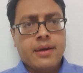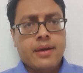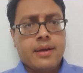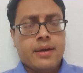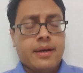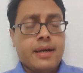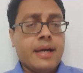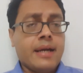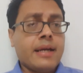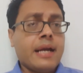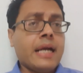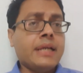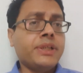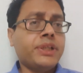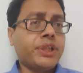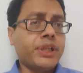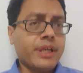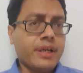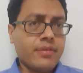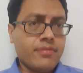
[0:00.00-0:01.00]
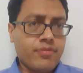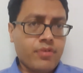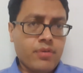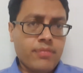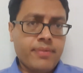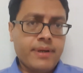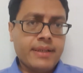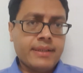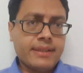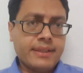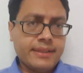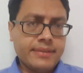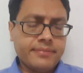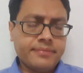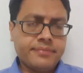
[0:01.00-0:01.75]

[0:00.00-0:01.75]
uh, and IgA nephropathy